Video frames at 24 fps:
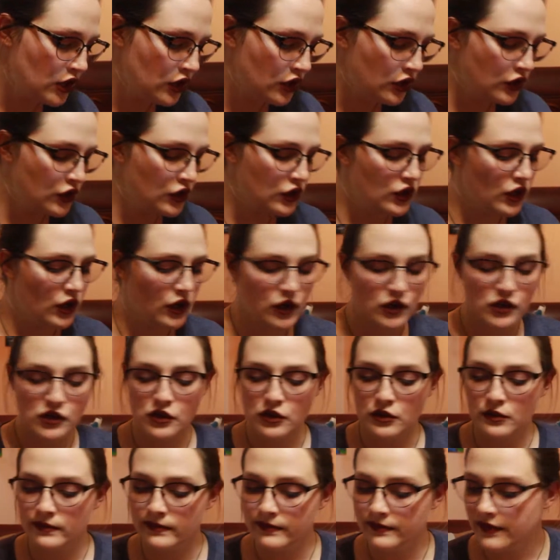
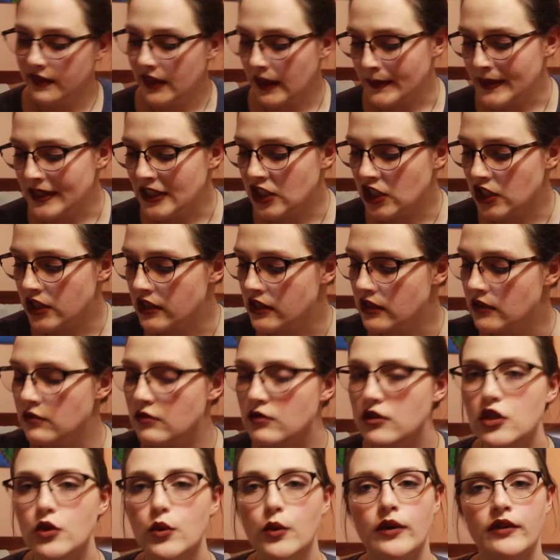So let me just
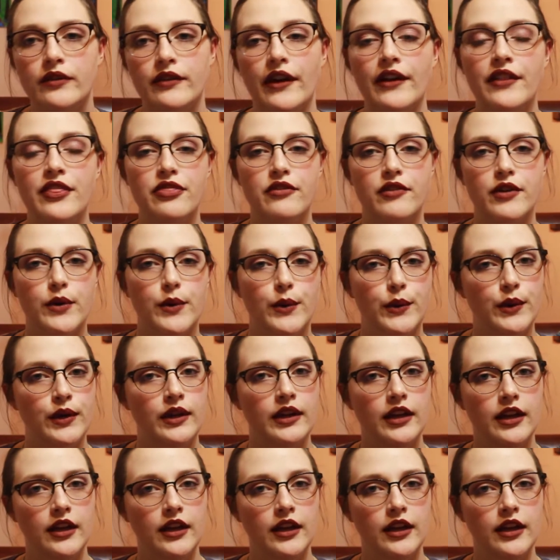do a run through